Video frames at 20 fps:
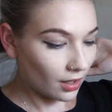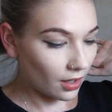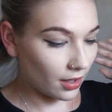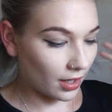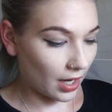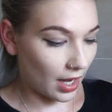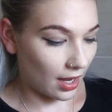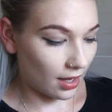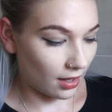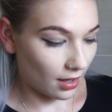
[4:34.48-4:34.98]

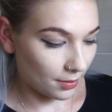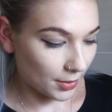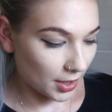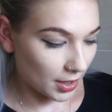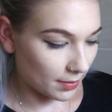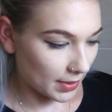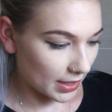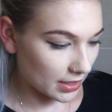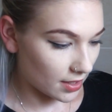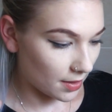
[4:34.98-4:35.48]
Okay, I'm
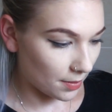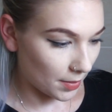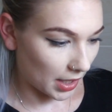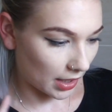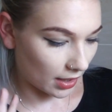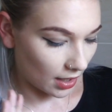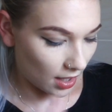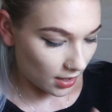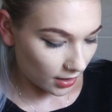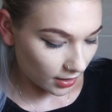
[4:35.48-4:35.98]
gonna mix up my
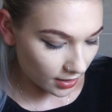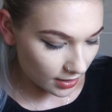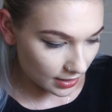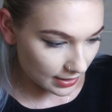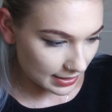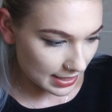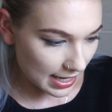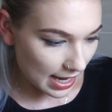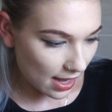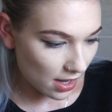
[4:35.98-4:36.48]

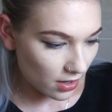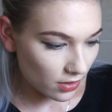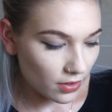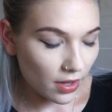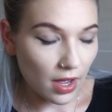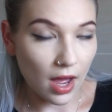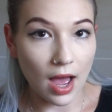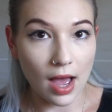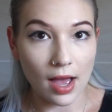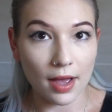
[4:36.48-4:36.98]
colors
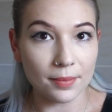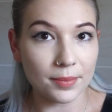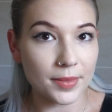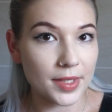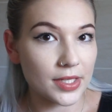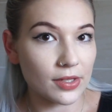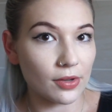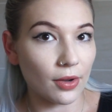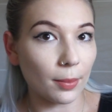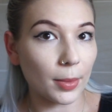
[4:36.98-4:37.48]
now.
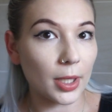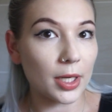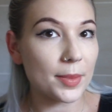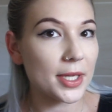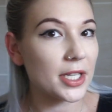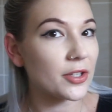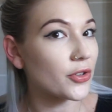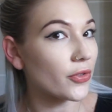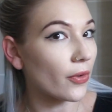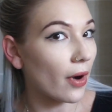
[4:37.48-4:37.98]
So I'm gonna
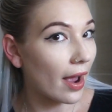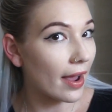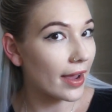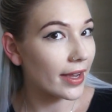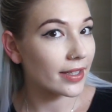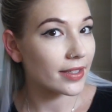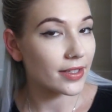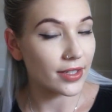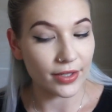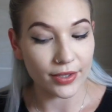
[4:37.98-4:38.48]
be
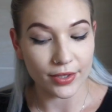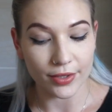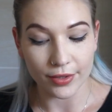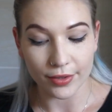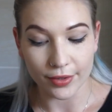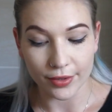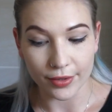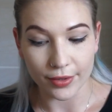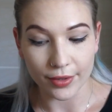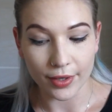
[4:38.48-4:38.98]
trying to
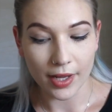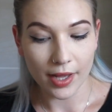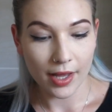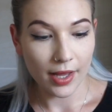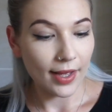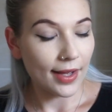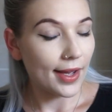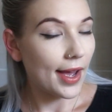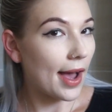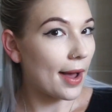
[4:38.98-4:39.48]
do
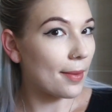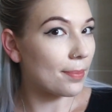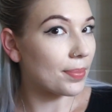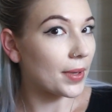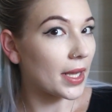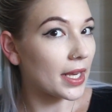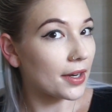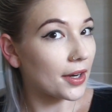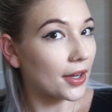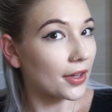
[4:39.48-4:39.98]
a
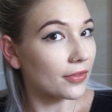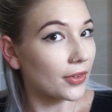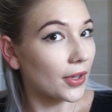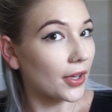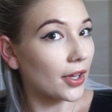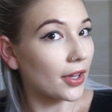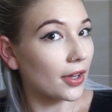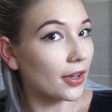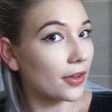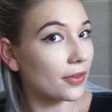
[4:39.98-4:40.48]
bit of
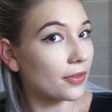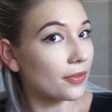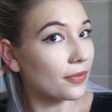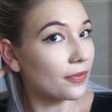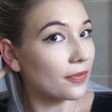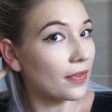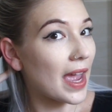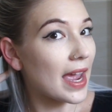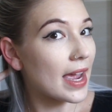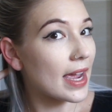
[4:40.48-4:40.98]
a
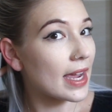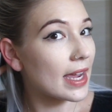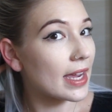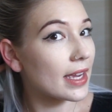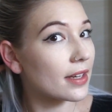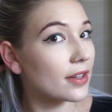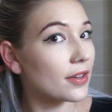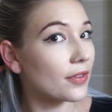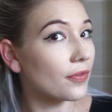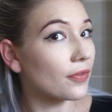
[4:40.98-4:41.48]

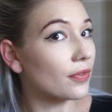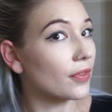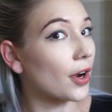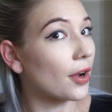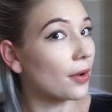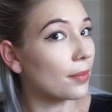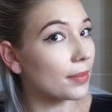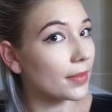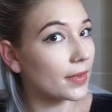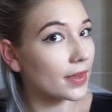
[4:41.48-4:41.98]
fade
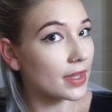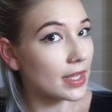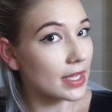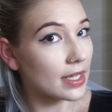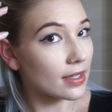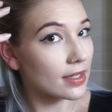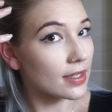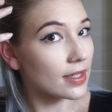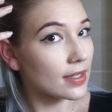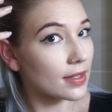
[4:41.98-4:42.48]
from
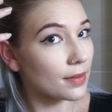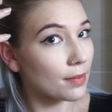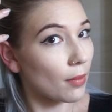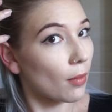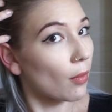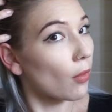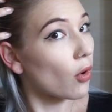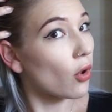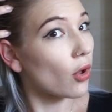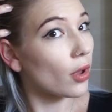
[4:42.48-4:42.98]
this
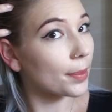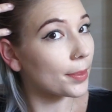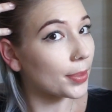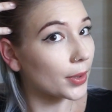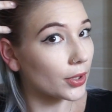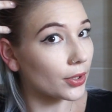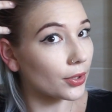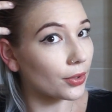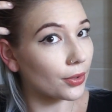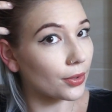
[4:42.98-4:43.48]
more
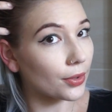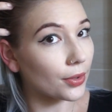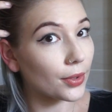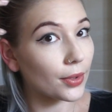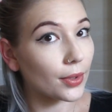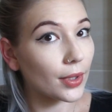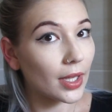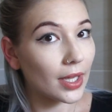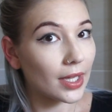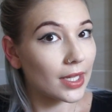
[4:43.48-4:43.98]

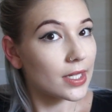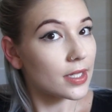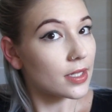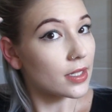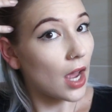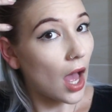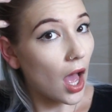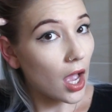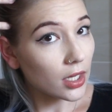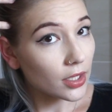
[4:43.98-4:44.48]
blue
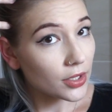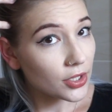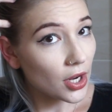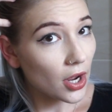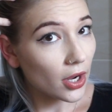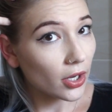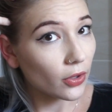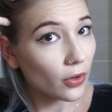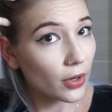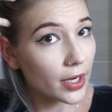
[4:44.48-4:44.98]
dark
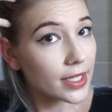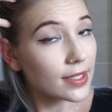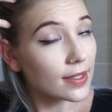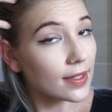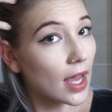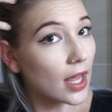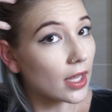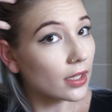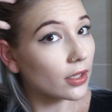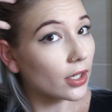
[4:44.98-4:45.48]
turquoise
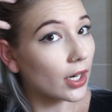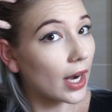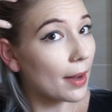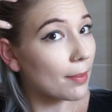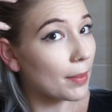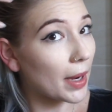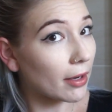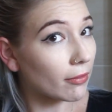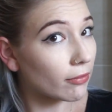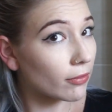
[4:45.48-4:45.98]
color
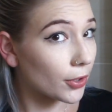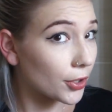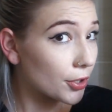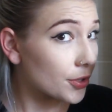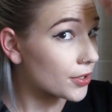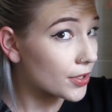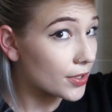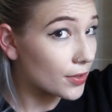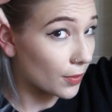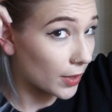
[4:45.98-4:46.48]
at my
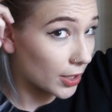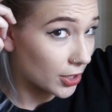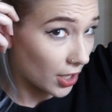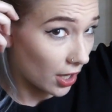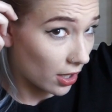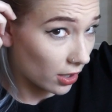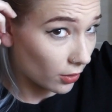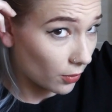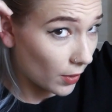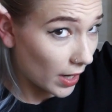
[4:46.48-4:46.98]
roots, which
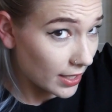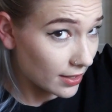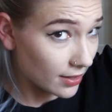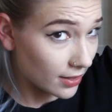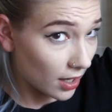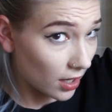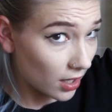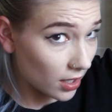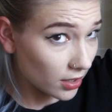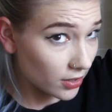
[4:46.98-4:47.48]
are quite
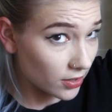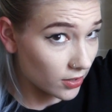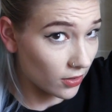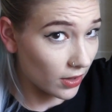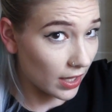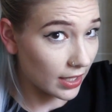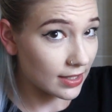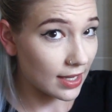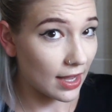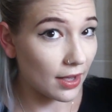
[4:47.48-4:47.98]
dark, so
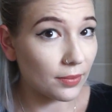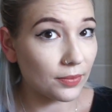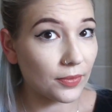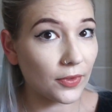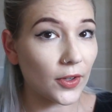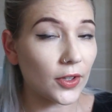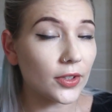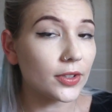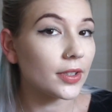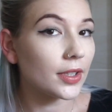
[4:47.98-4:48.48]
that's
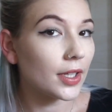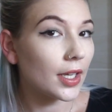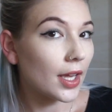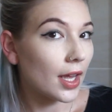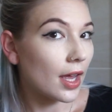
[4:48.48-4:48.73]
helpful,